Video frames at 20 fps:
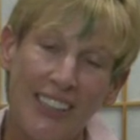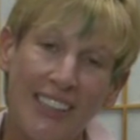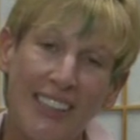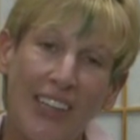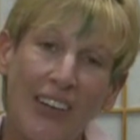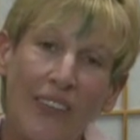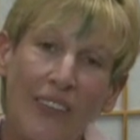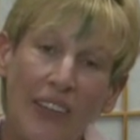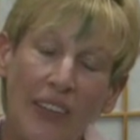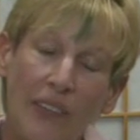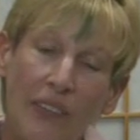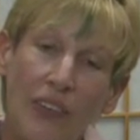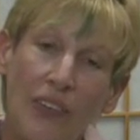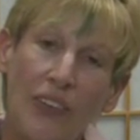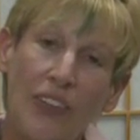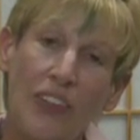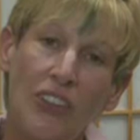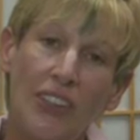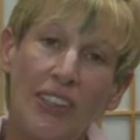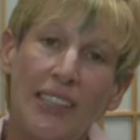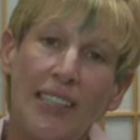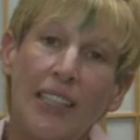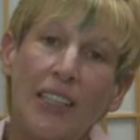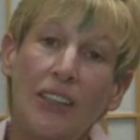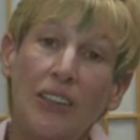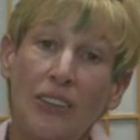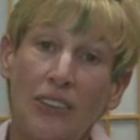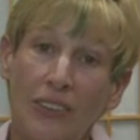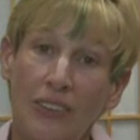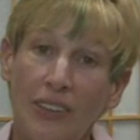So if you're interested
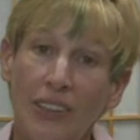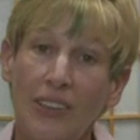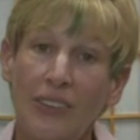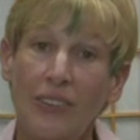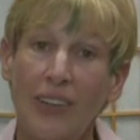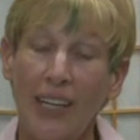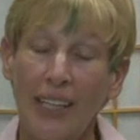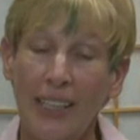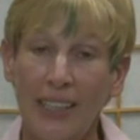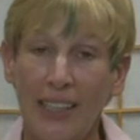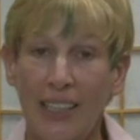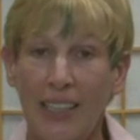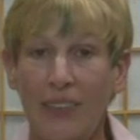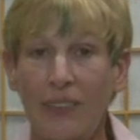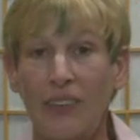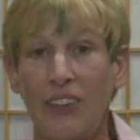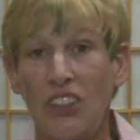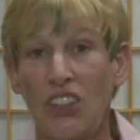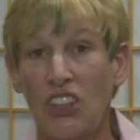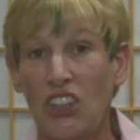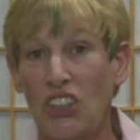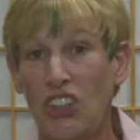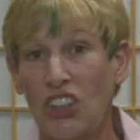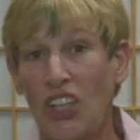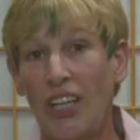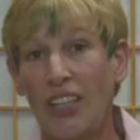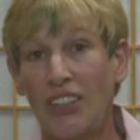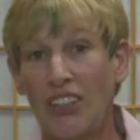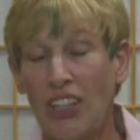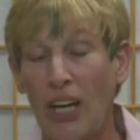in learning Reiki, which is
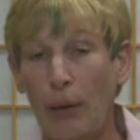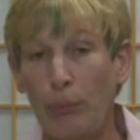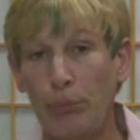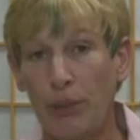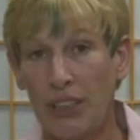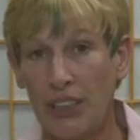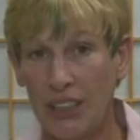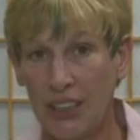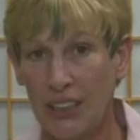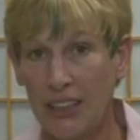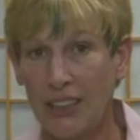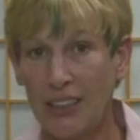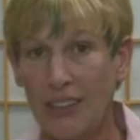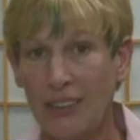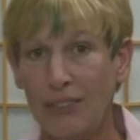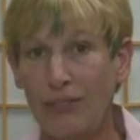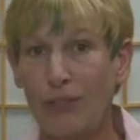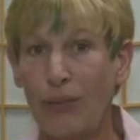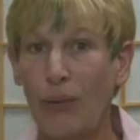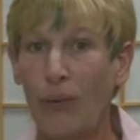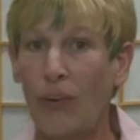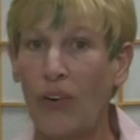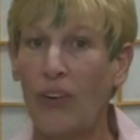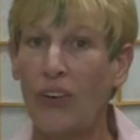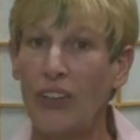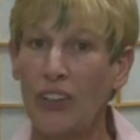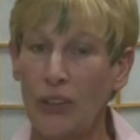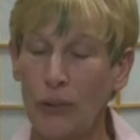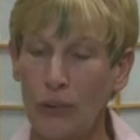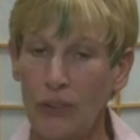Japanese for
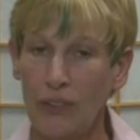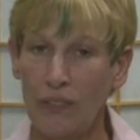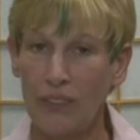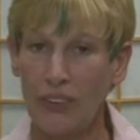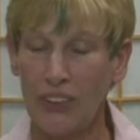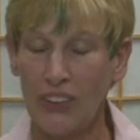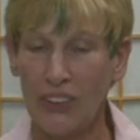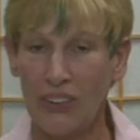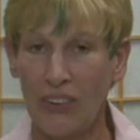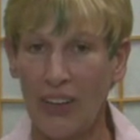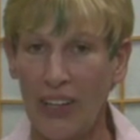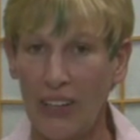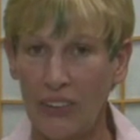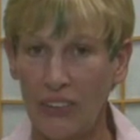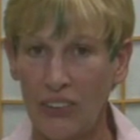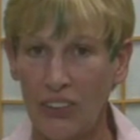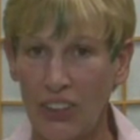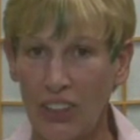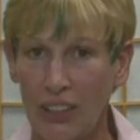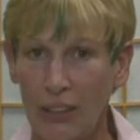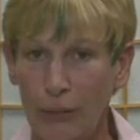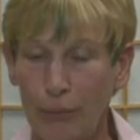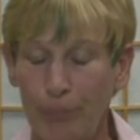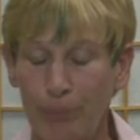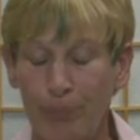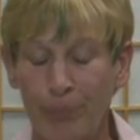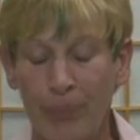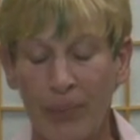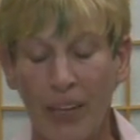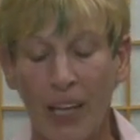universal energy,
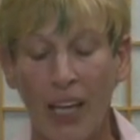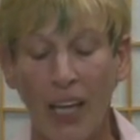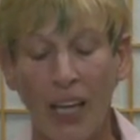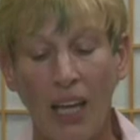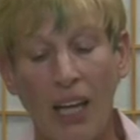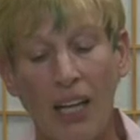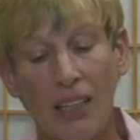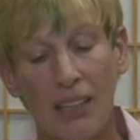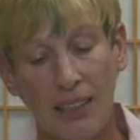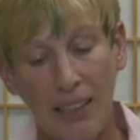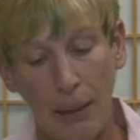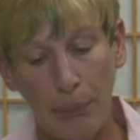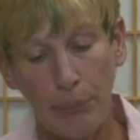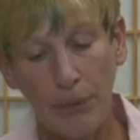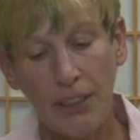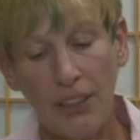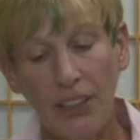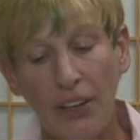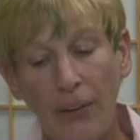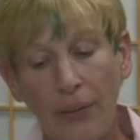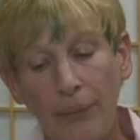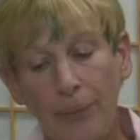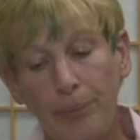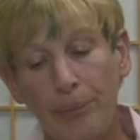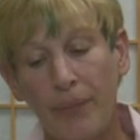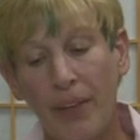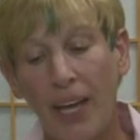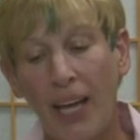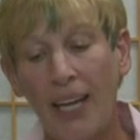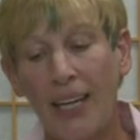let me know,
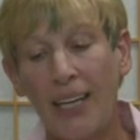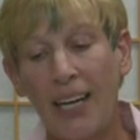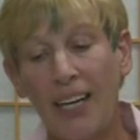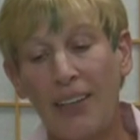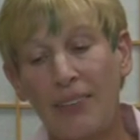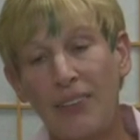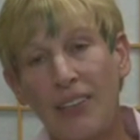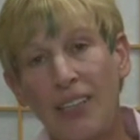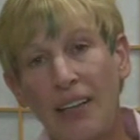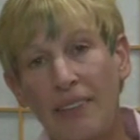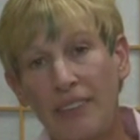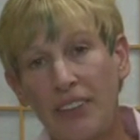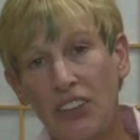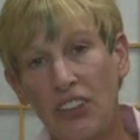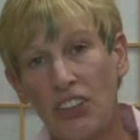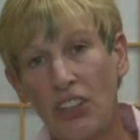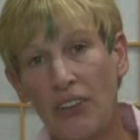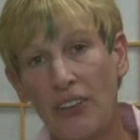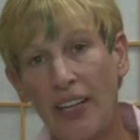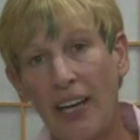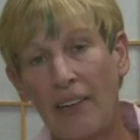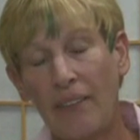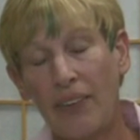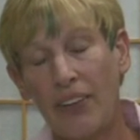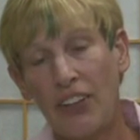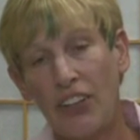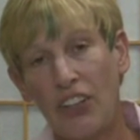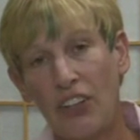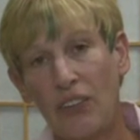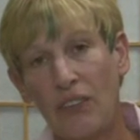and I would love to share that
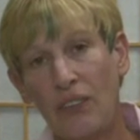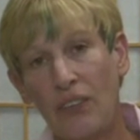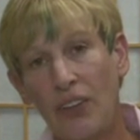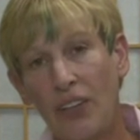with you.